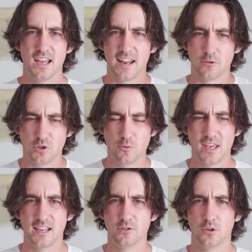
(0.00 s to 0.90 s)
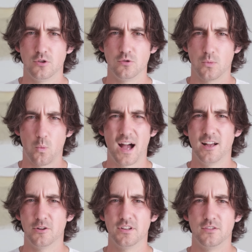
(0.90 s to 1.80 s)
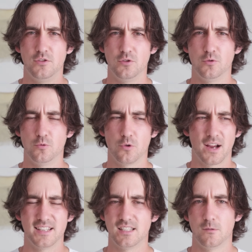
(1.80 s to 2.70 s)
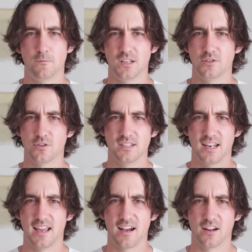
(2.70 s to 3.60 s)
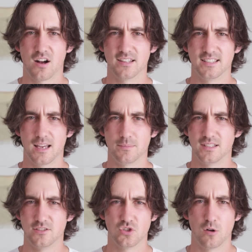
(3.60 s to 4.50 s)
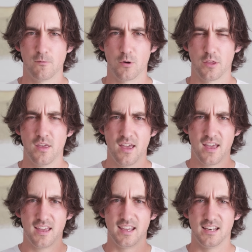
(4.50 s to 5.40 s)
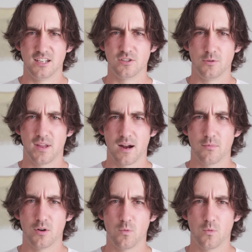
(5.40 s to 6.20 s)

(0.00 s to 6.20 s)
Now, do they introduce wild, new, crazy features and AI concepts and so forth in each new camera?